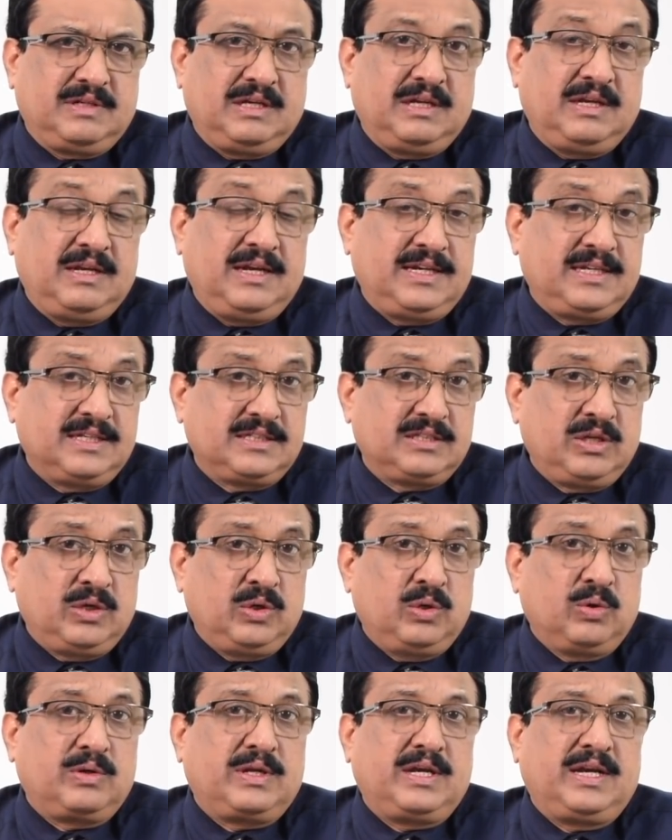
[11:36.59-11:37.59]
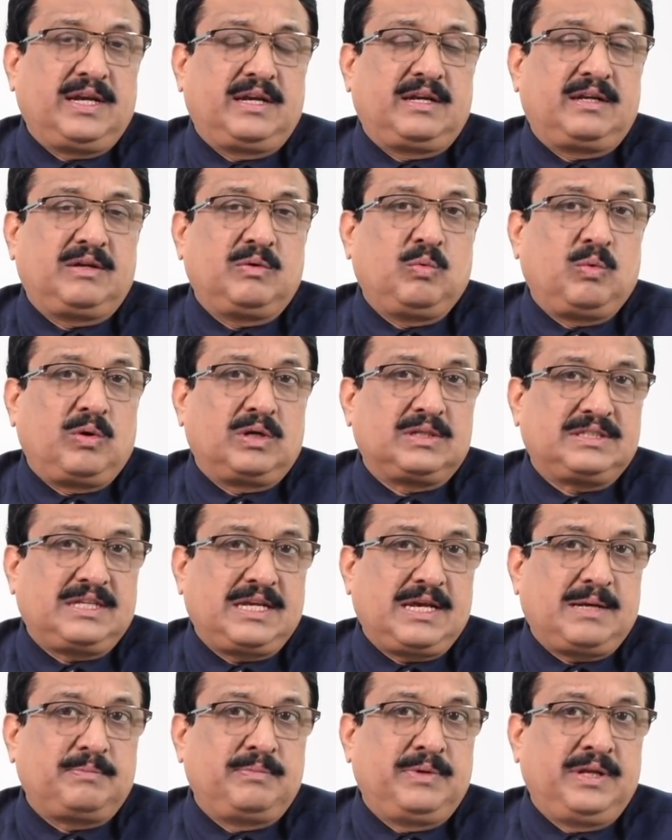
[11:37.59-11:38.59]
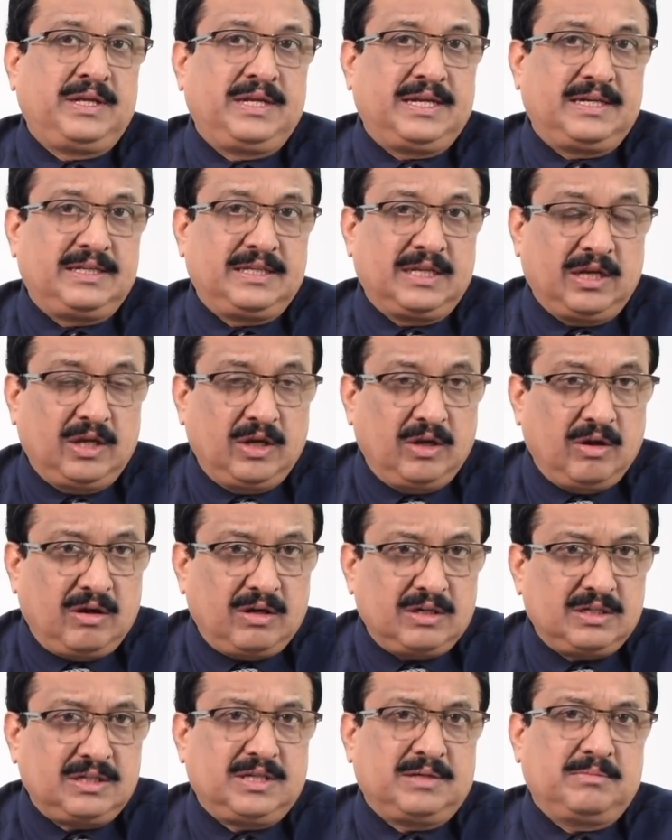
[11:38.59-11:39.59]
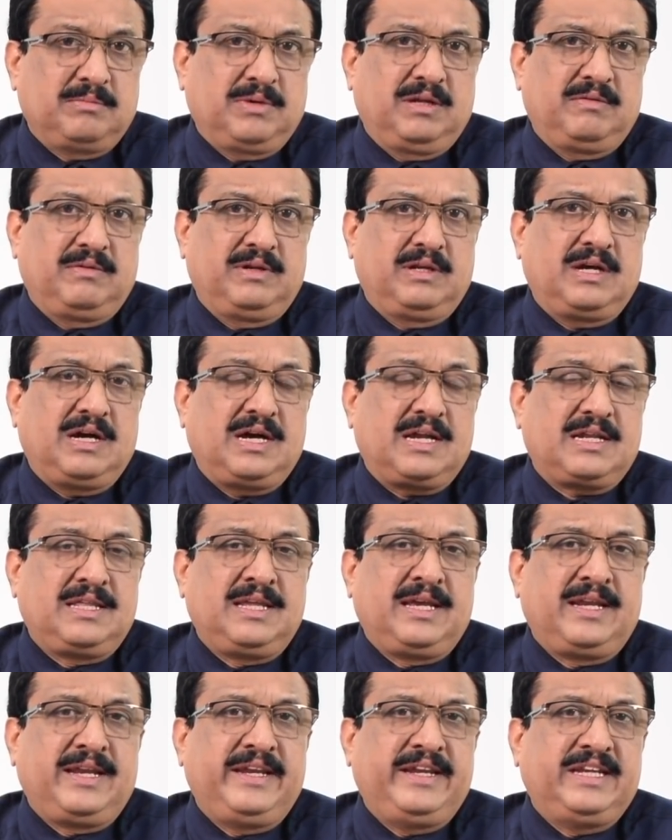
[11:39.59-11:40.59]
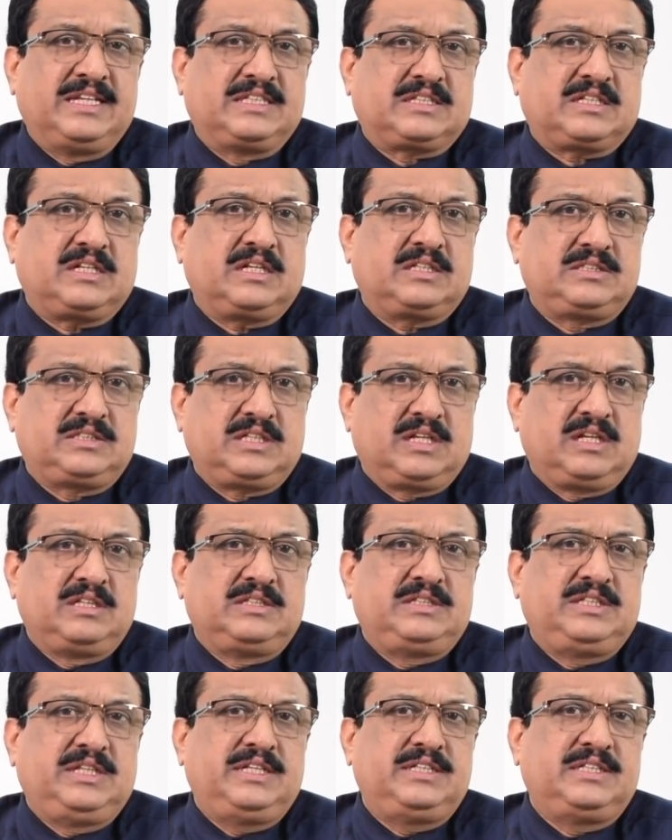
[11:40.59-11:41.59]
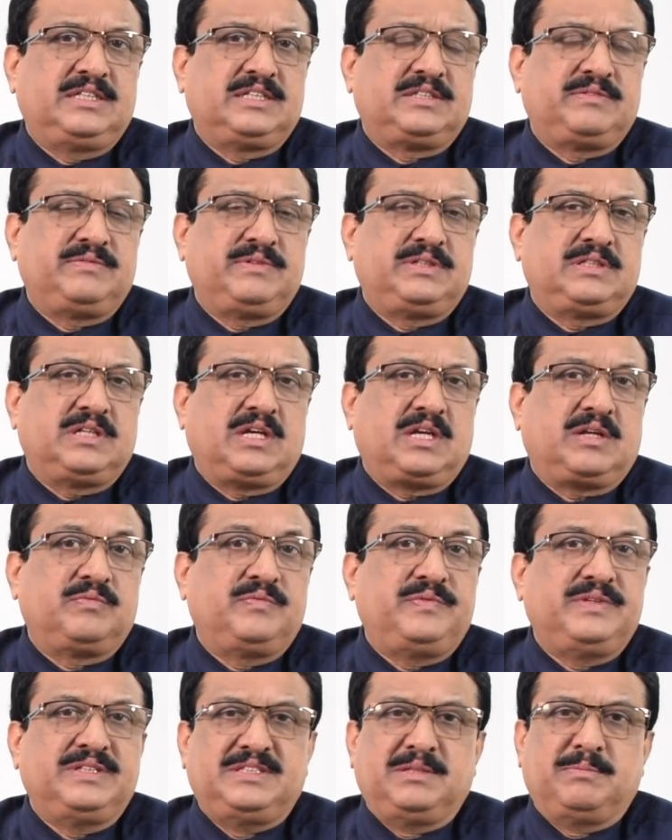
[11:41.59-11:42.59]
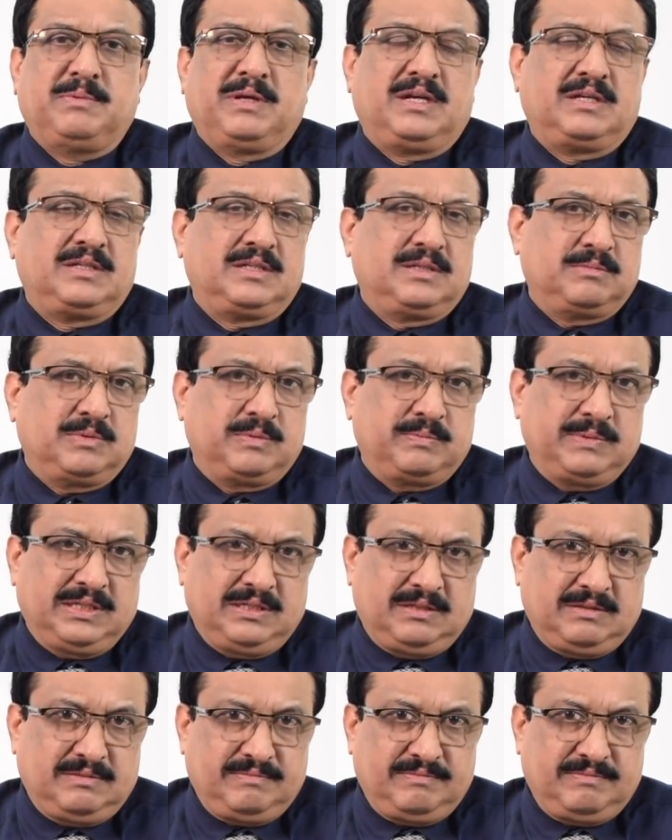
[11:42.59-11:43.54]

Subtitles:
Let us look at what's happening at the long term level. Are there any structural changes which are visible at the moment?